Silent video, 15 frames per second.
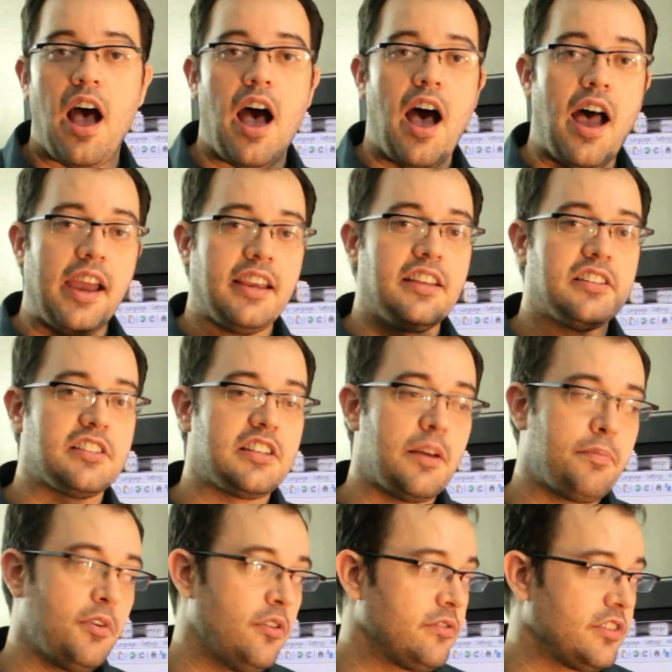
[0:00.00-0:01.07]
I can
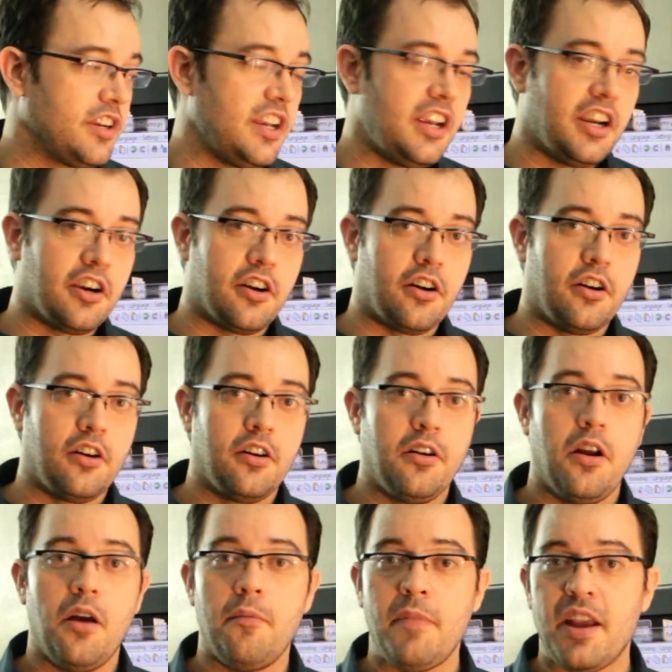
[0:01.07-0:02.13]
step over here,
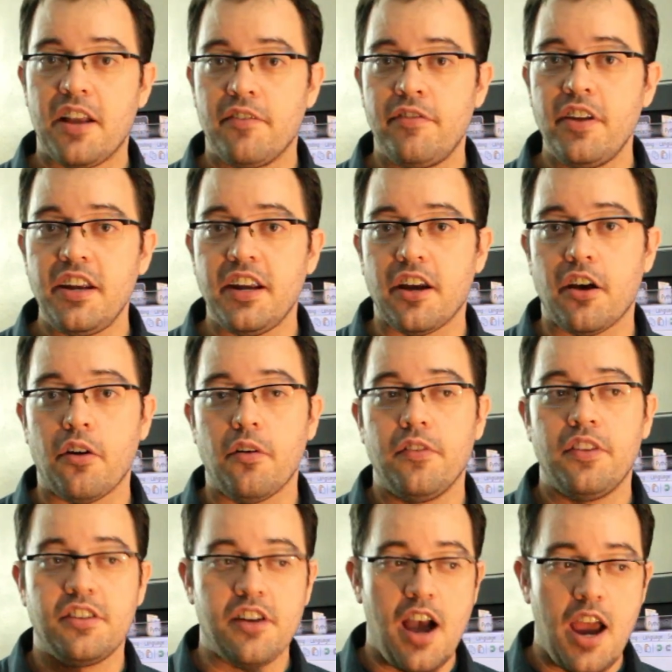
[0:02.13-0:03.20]
make a video.
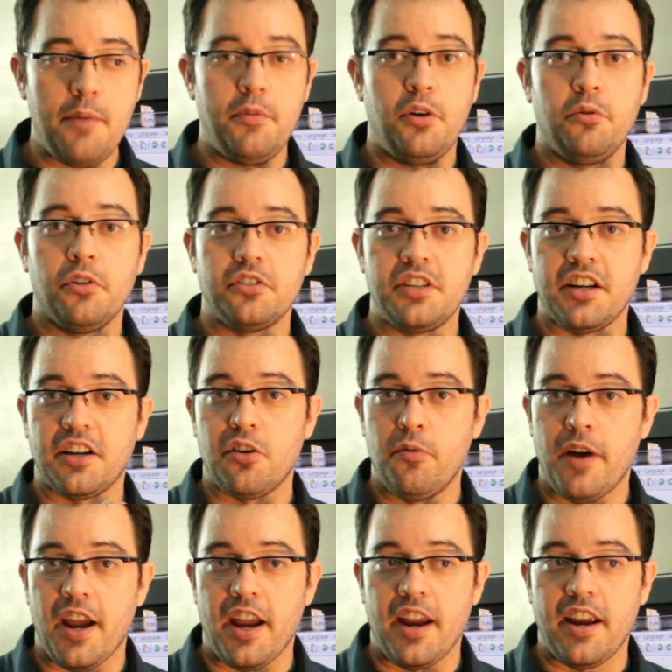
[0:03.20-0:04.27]
The timer will tick
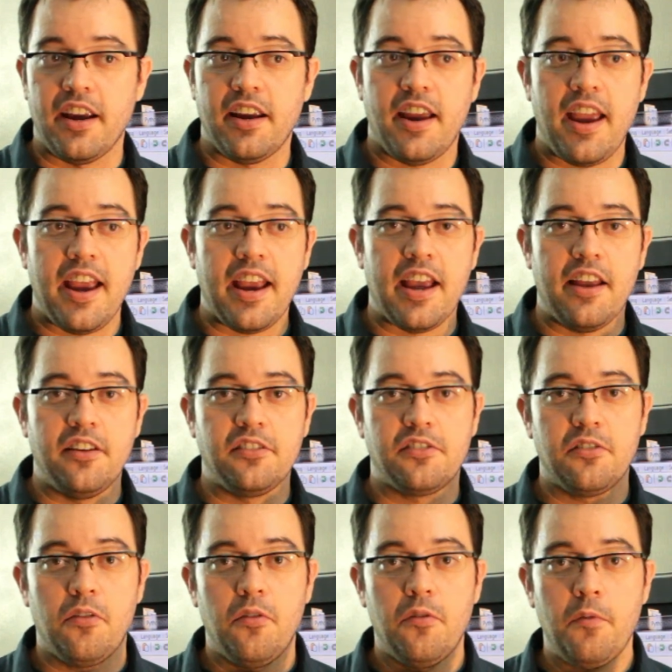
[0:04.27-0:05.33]
away, and
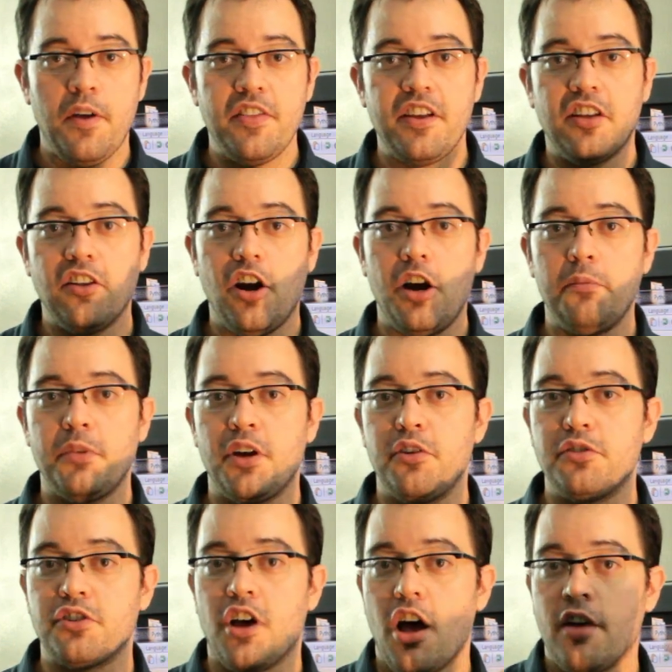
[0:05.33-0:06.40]
when the alarm
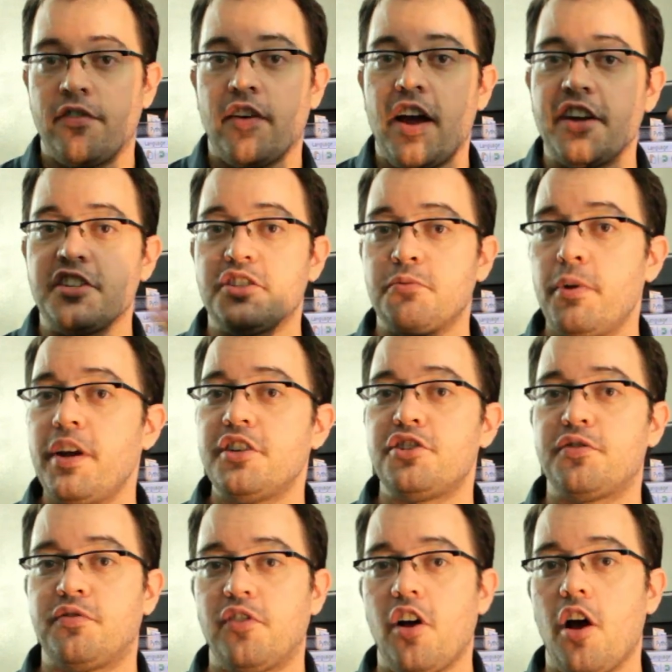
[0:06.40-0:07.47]
goes off, I switch
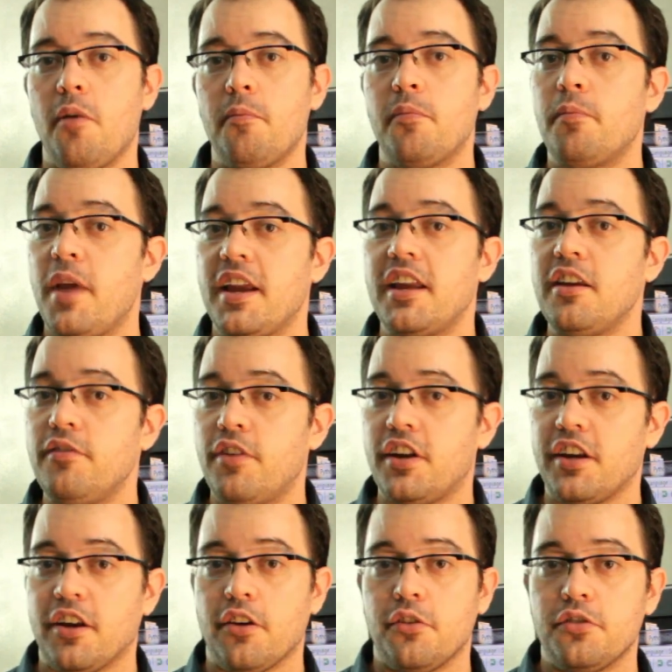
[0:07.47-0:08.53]
from making
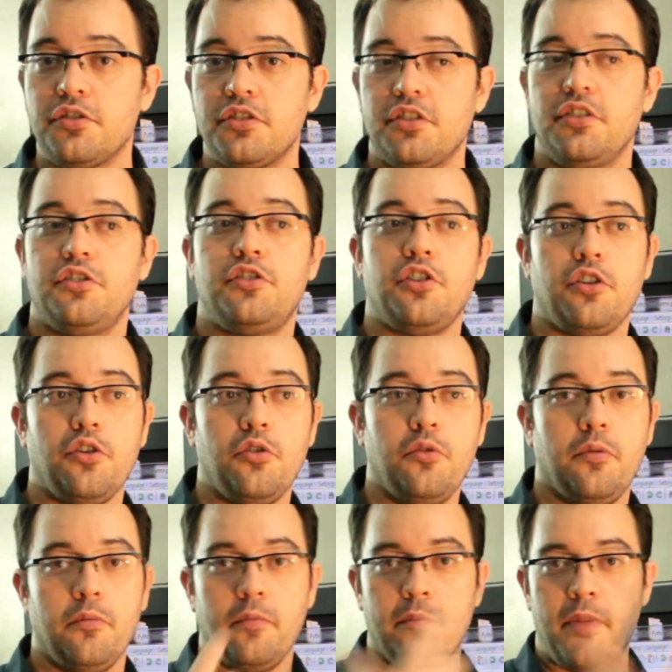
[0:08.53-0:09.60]
videos to
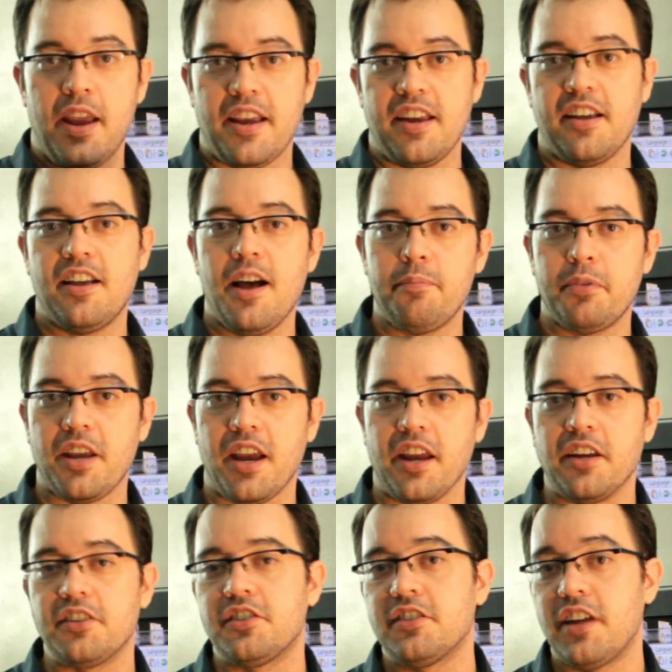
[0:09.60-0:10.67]
making
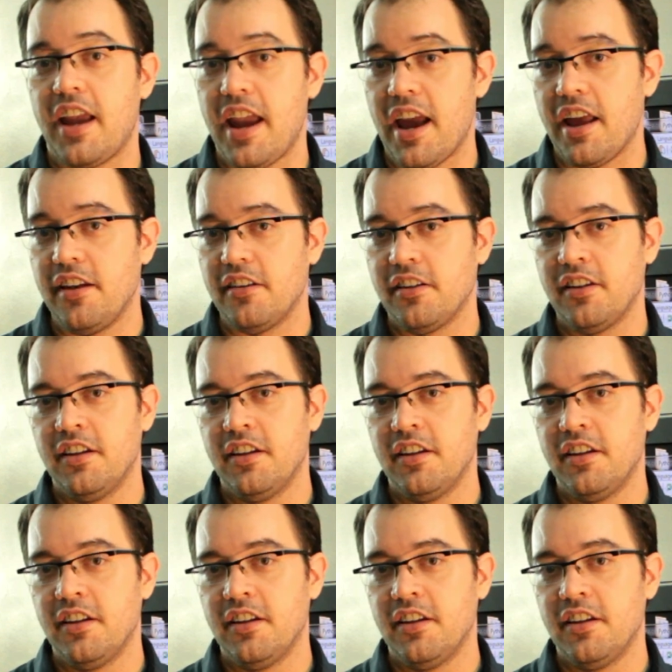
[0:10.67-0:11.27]
cupcakes. And